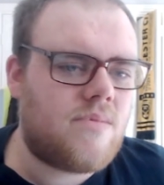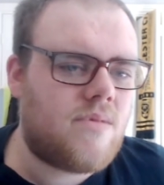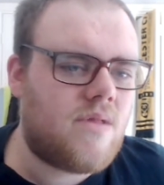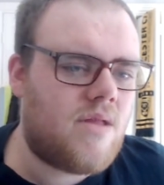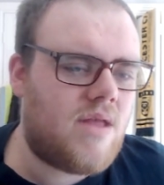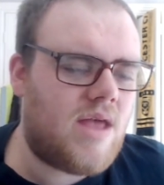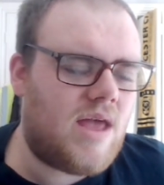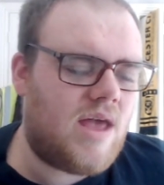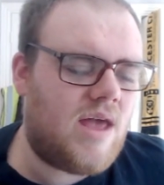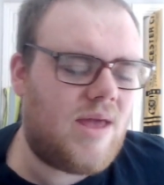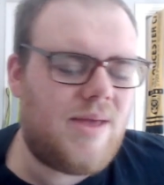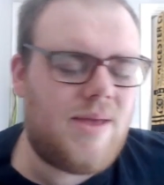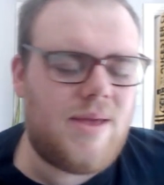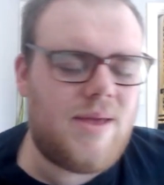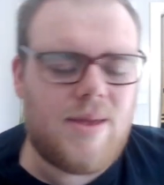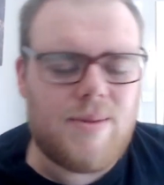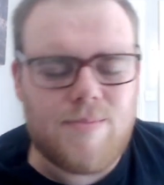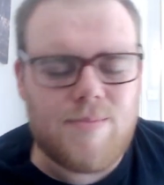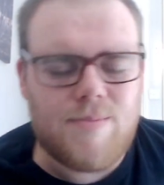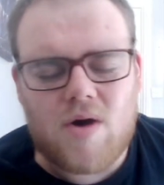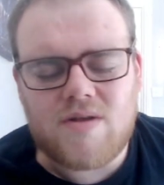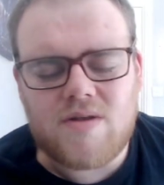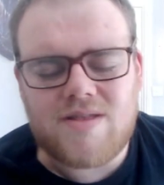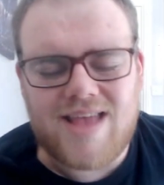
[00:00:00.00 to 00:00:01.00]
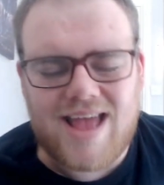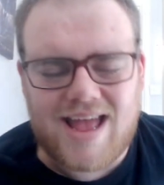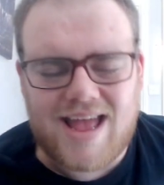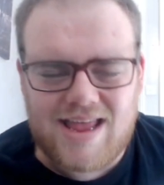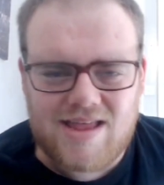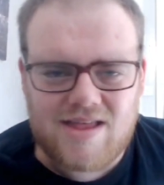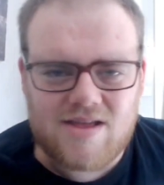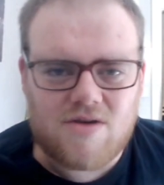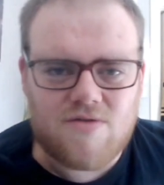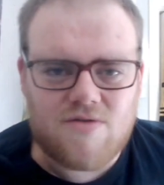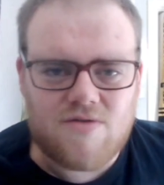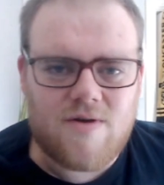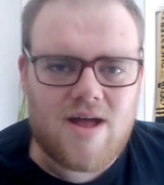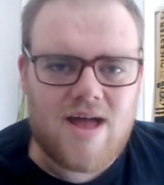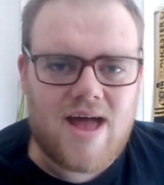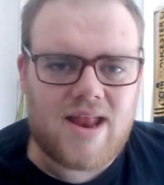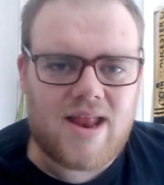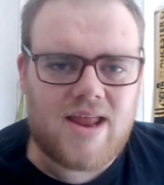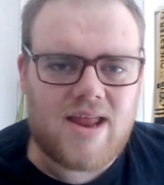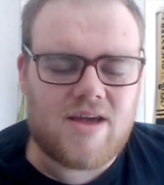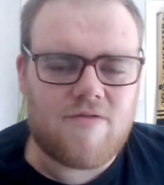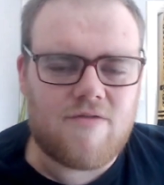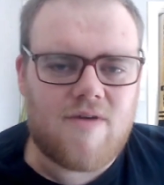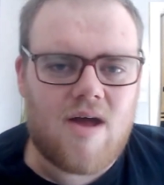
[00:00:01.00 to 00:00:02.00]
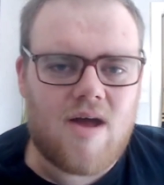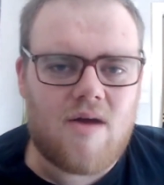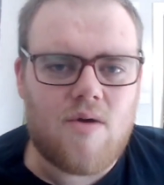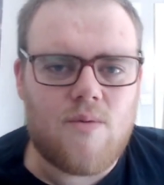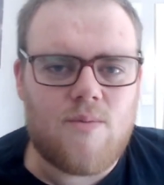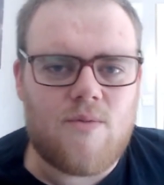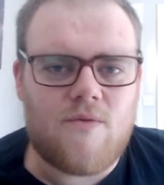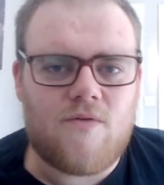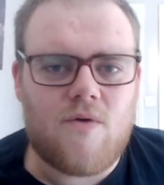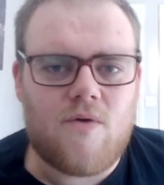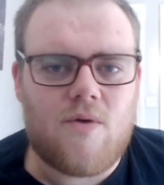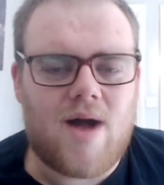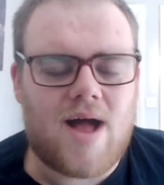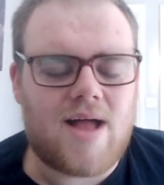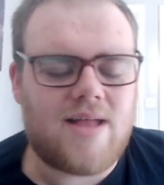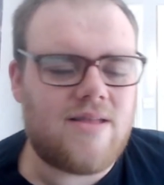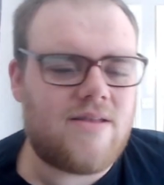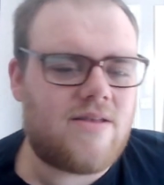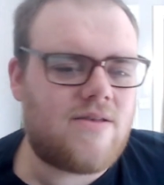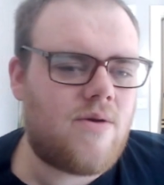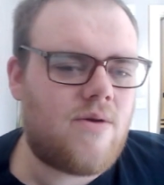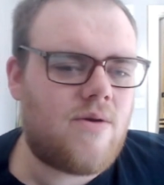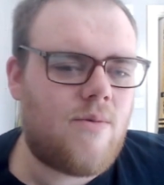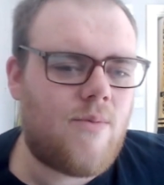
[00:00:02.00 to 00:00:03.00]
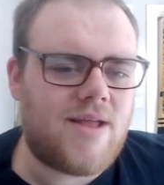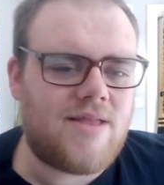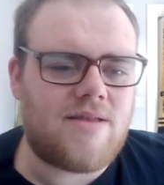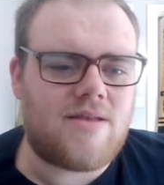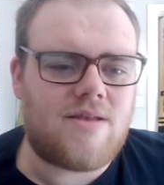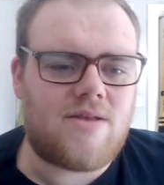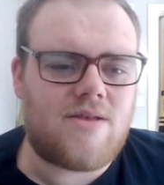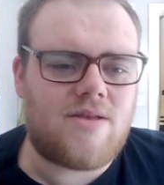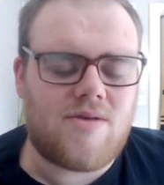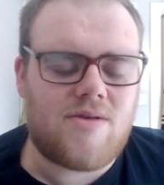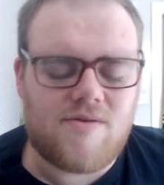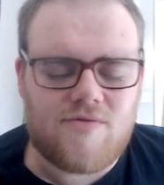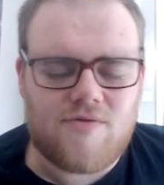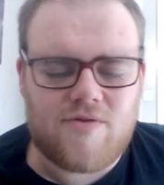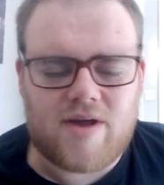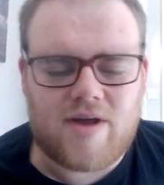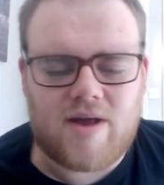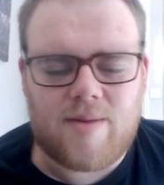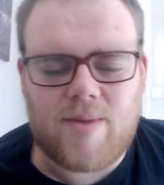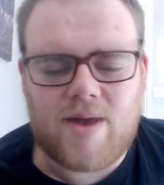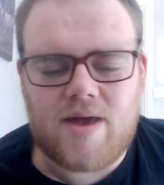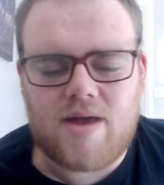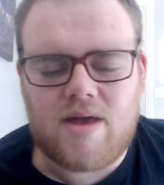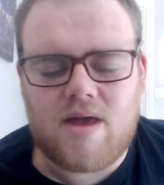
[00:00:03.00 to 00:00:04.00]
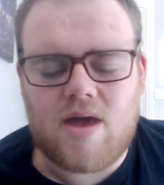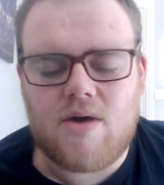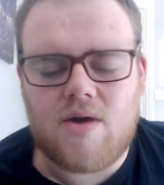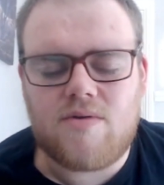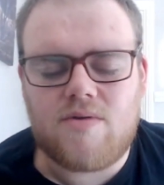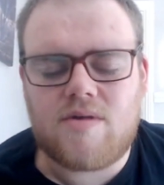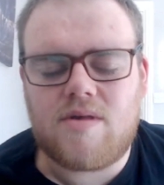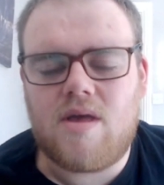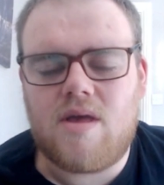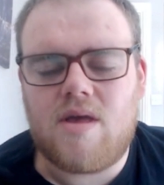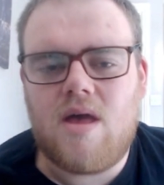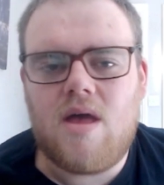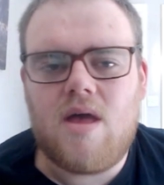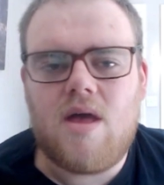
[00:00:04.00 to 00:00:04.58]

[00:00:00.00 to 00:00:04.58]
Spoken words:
He mocked Eddie Guerrero beforehand, went to do the Three Amigos.